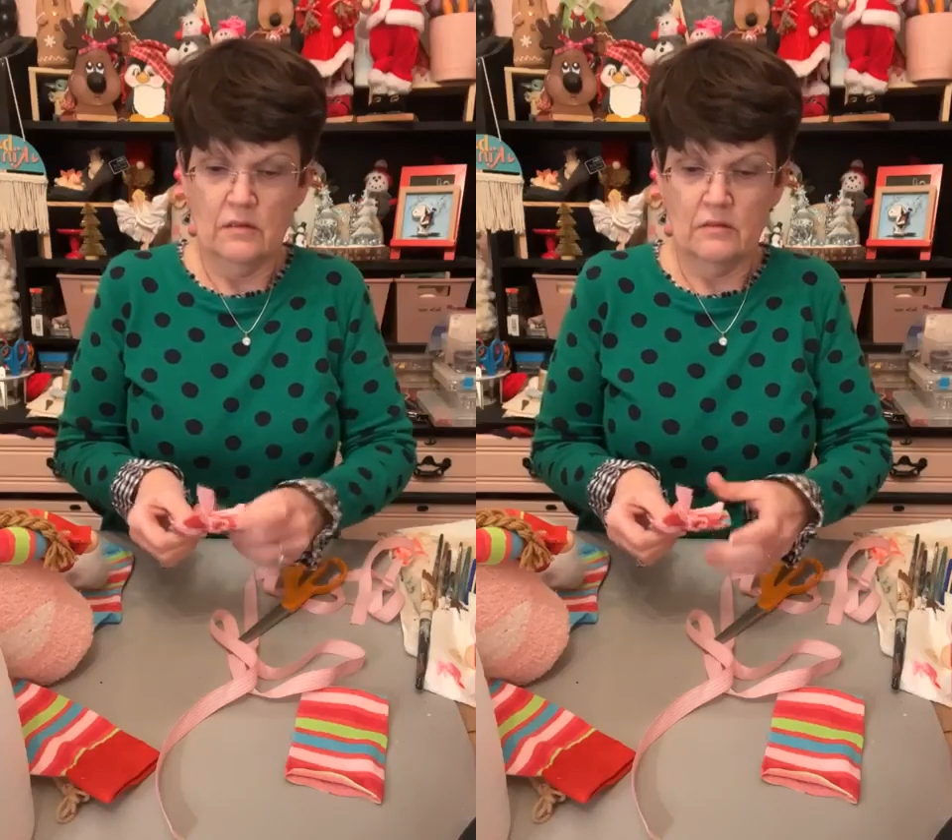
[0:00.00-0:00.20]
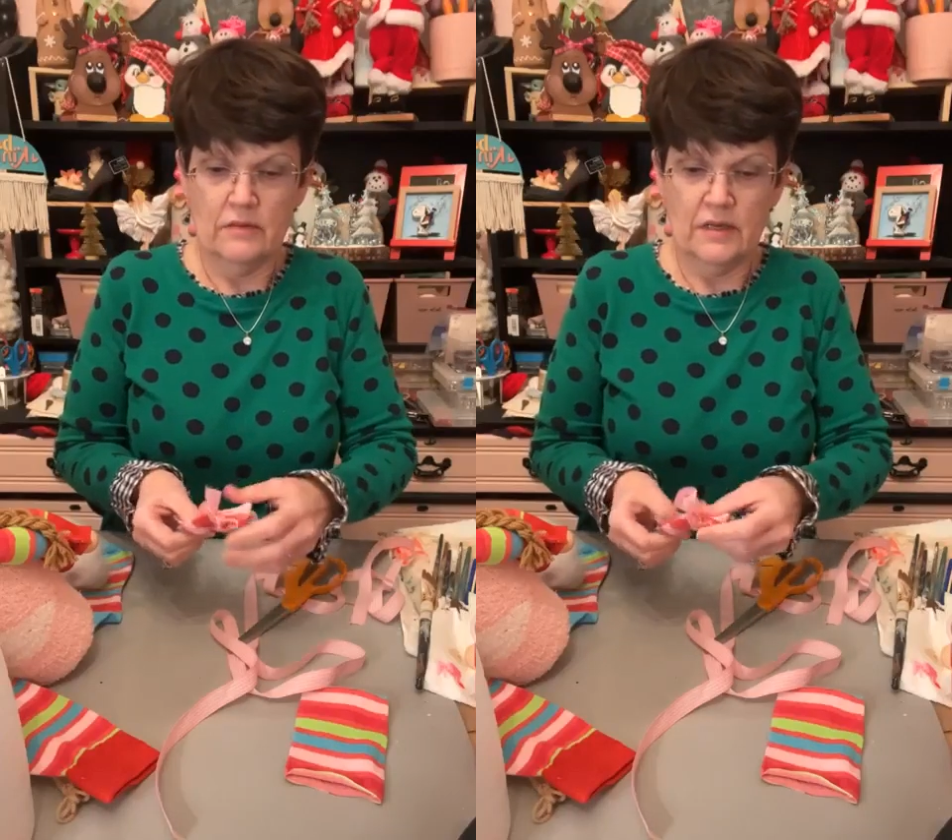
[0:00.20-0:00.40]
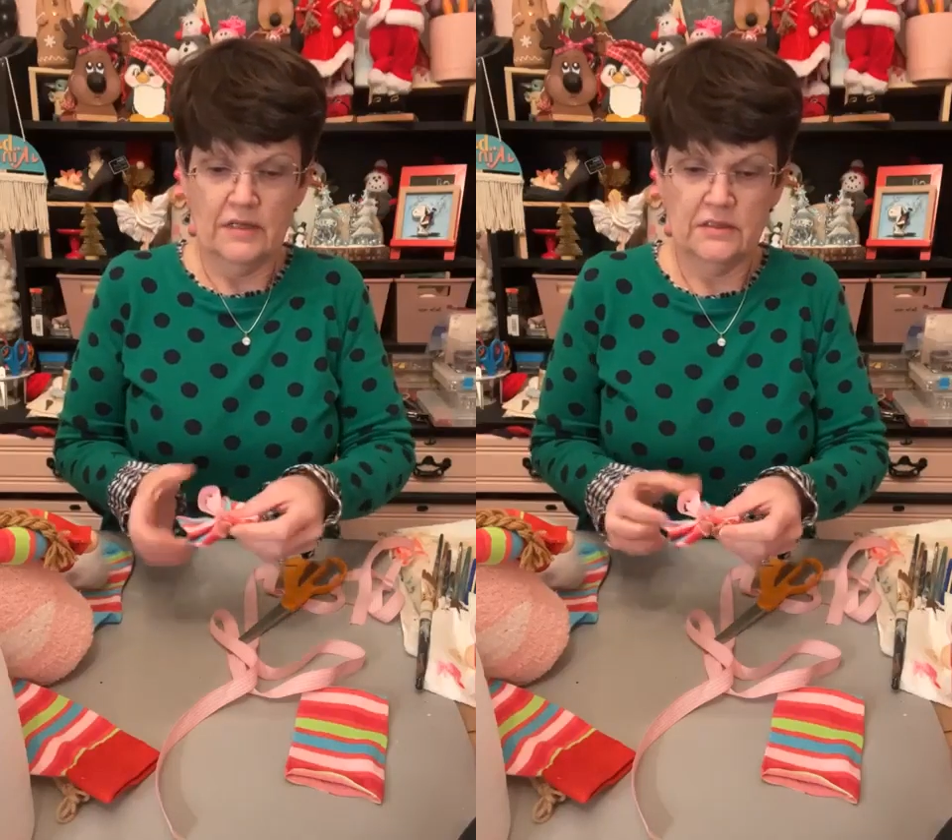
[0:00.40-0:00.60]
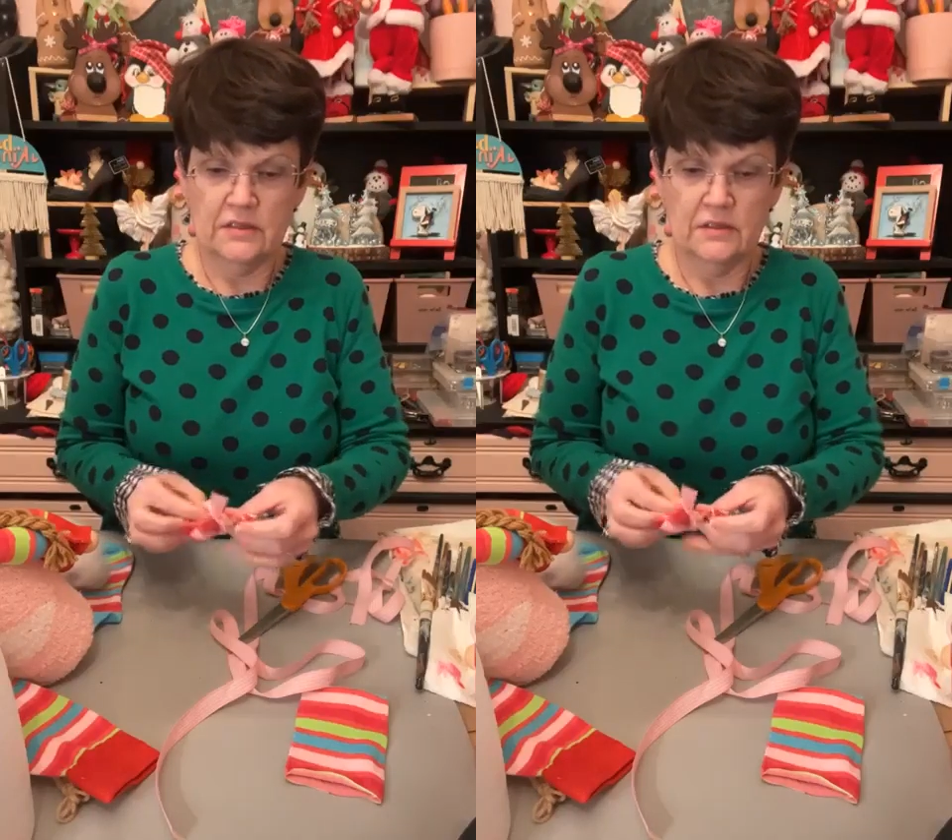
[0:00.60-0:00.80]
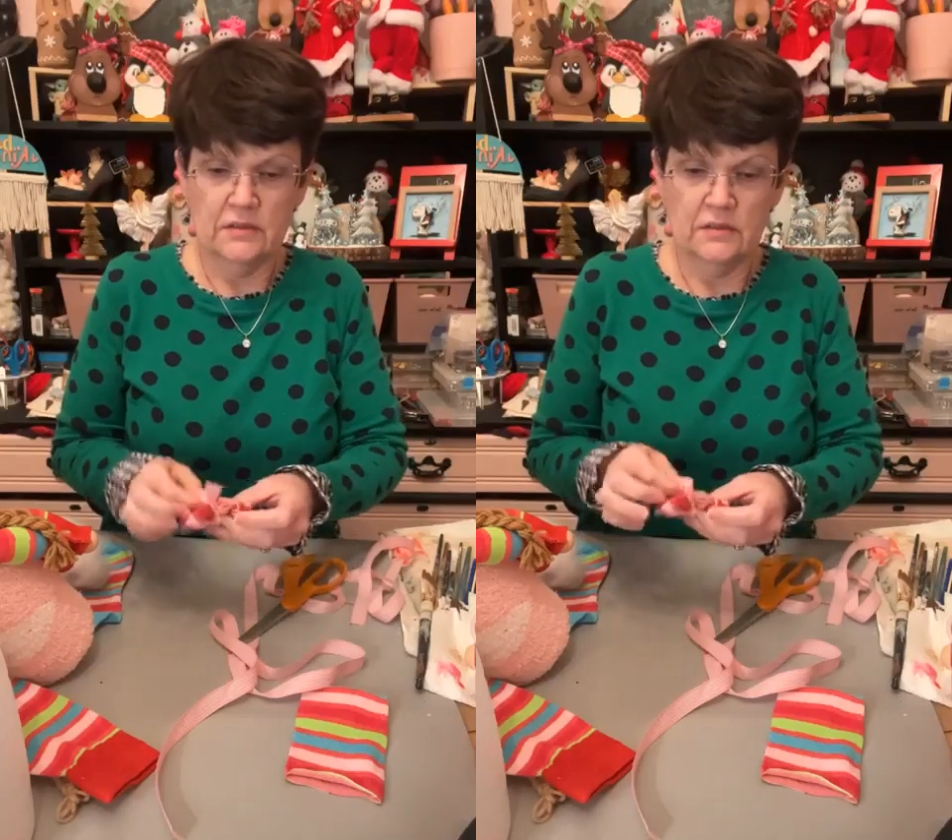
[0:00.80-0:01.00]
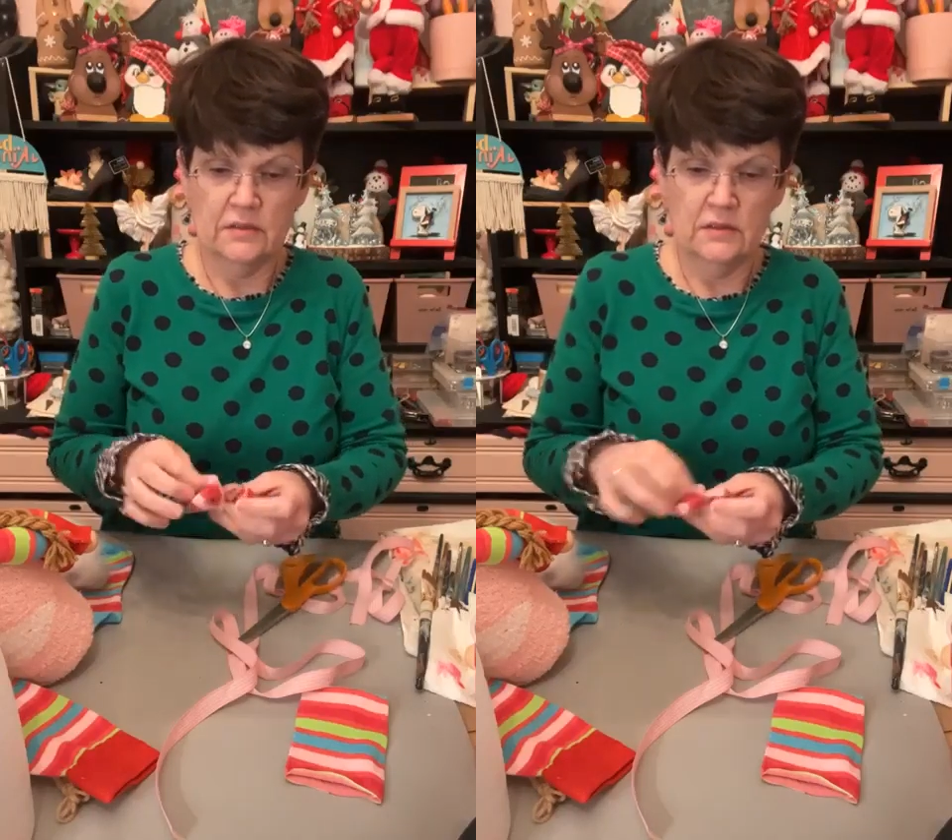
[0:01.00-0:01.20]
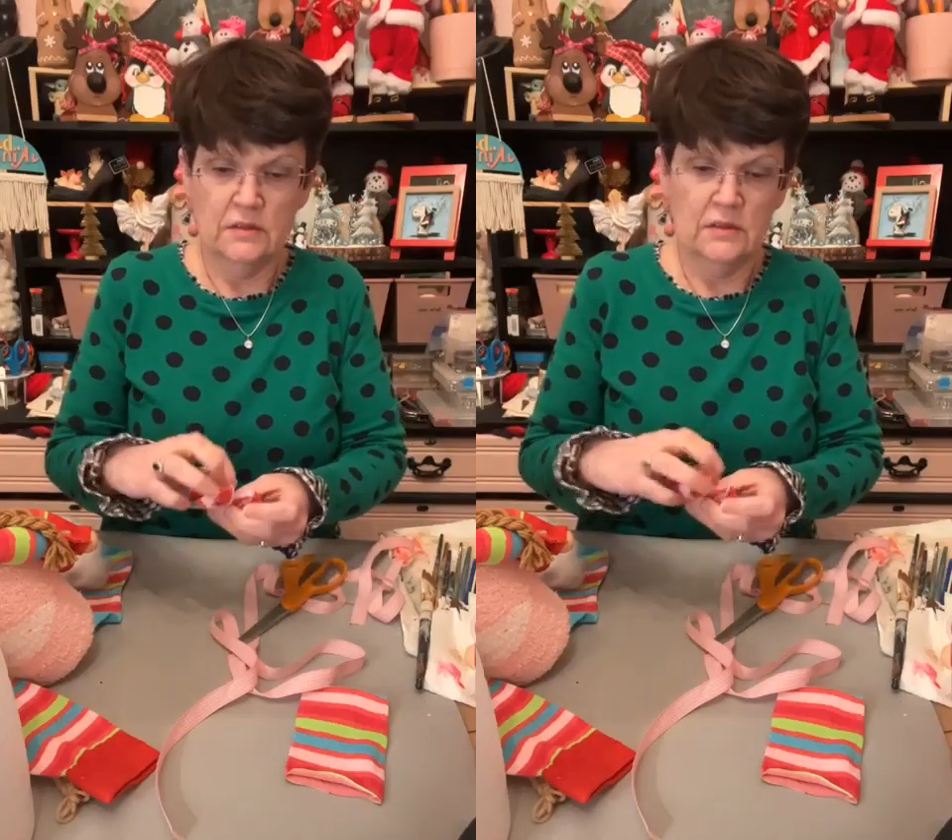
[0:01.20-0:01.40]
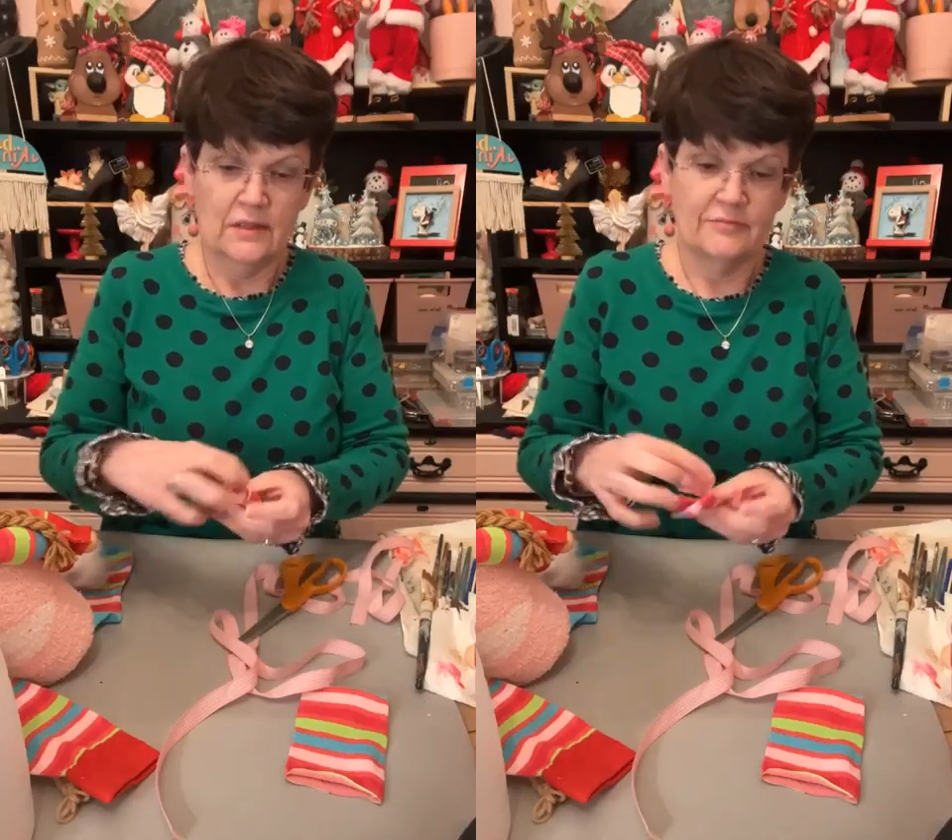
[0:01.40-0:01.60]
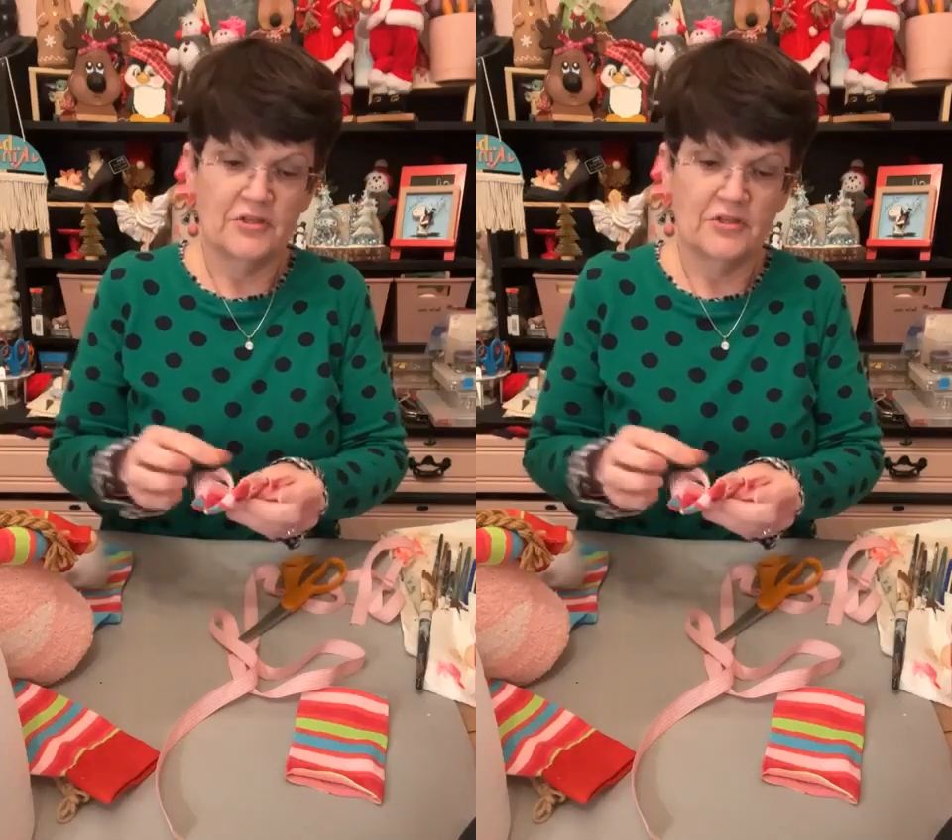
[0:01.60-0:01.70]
All right. I'm